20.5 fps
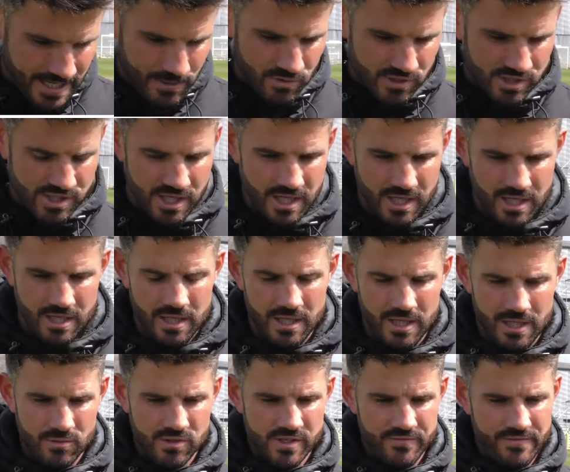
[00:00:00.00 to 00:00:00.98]
it was a
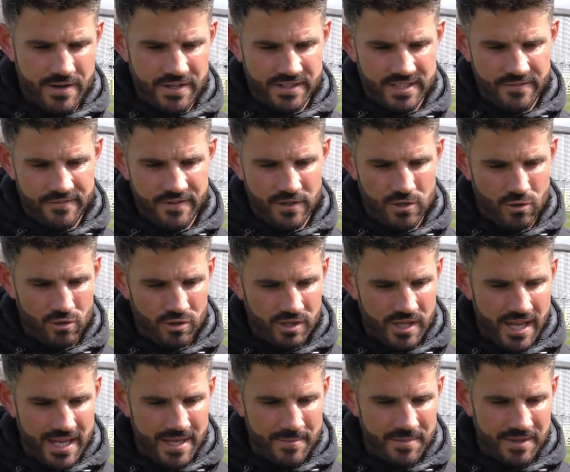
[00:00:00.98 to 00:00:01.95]
very difficult
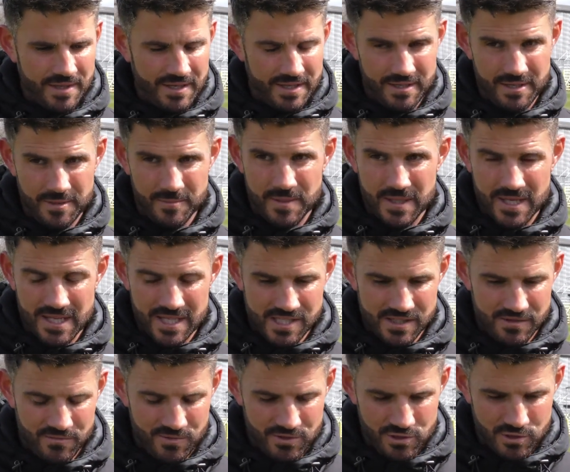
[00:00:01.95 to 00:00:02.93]
game, and the
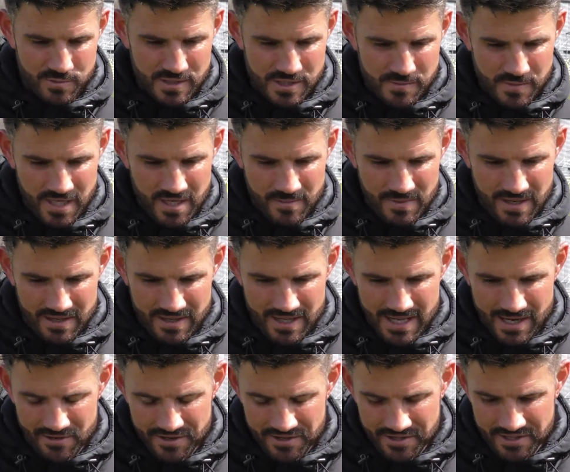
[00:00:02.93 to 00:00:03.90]
players that we've just been speaking about
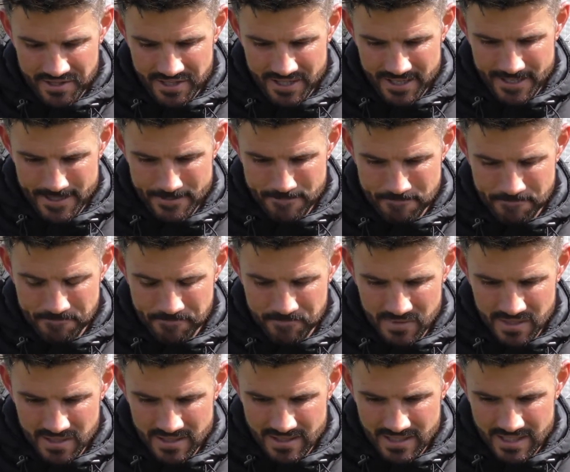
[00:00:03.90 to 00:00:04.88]
there, and
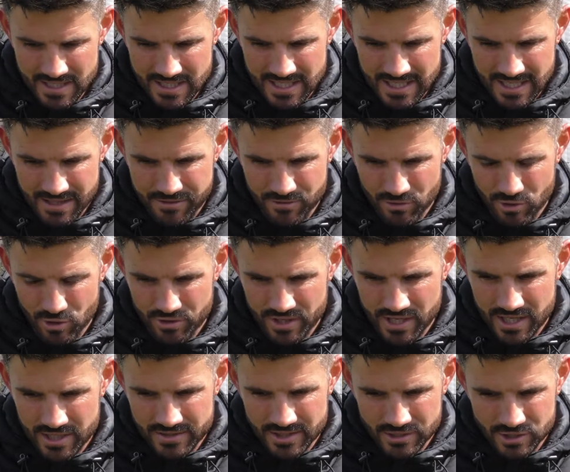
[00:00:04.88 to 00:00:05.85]
I thought
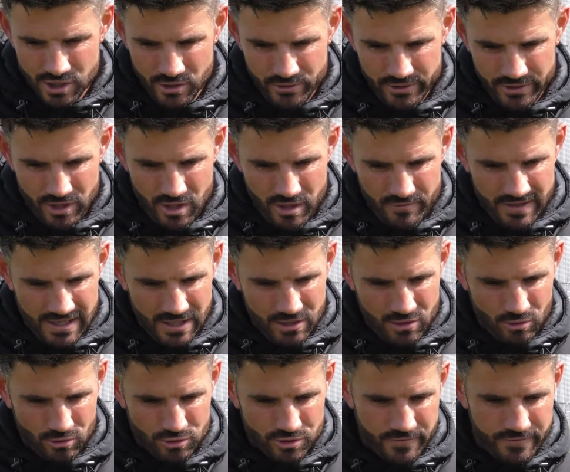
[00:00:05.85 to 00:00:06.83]
they showed a lot of our
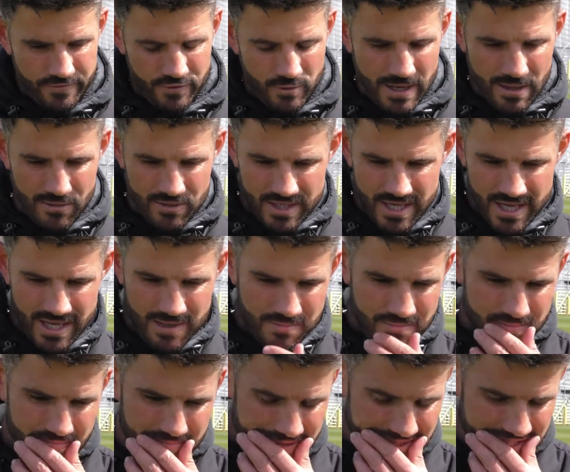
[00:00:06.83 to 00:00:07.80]
culture throughout the
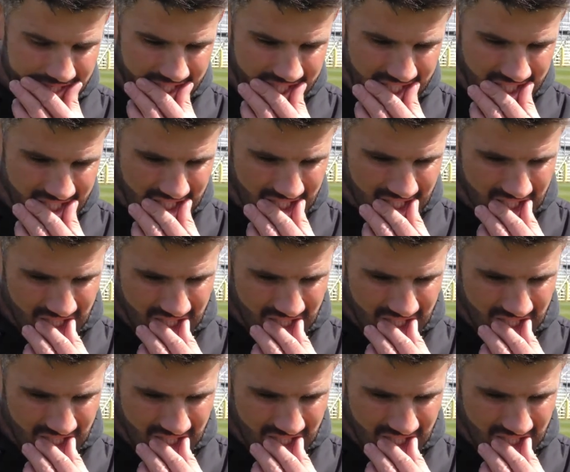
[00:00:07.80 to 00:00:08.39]
game in